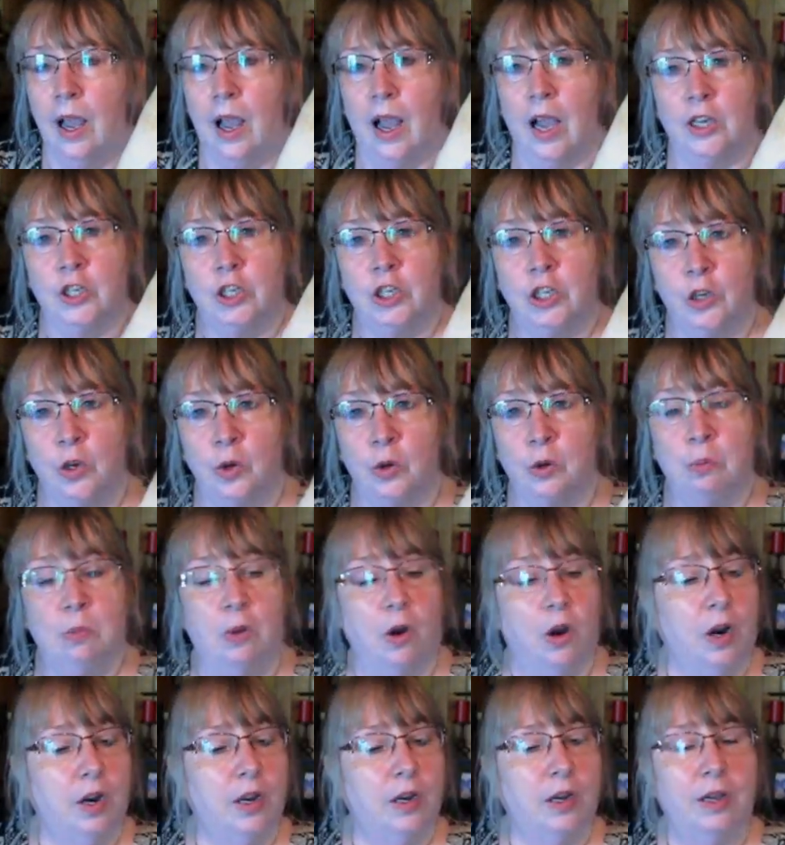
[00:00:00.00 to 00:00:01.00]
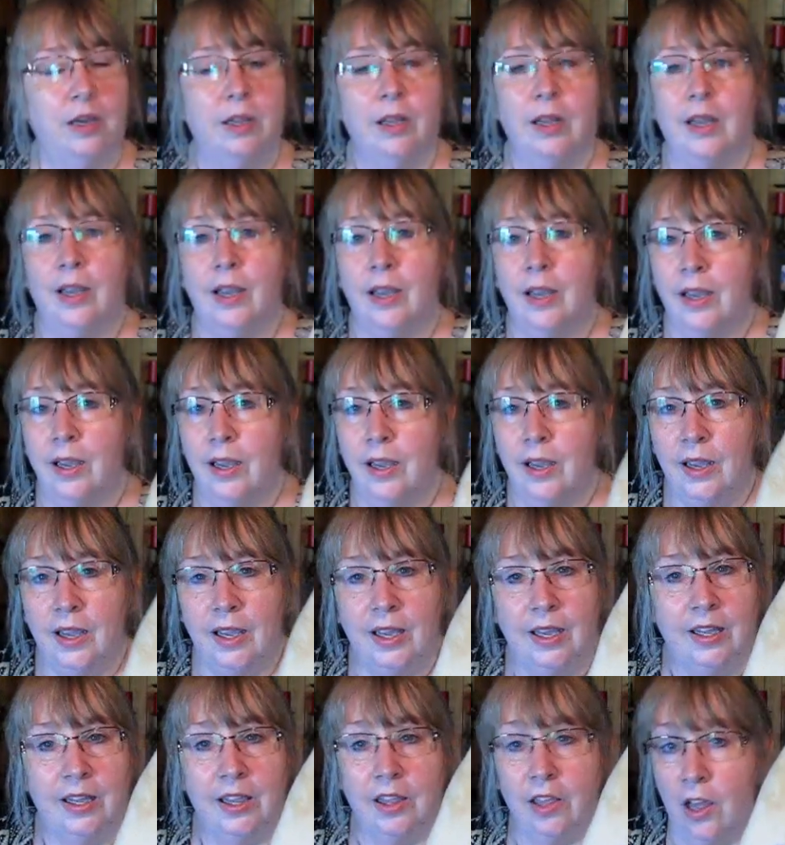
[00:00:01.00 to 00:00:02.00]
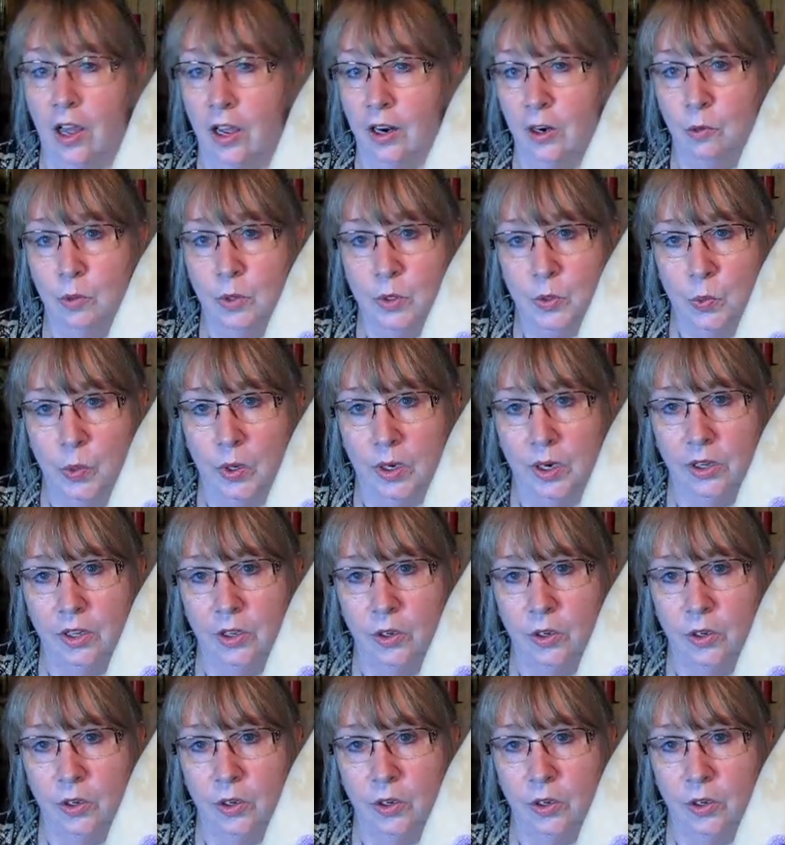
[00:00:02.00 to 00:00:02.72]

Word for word: I showed Mark he thought it was one of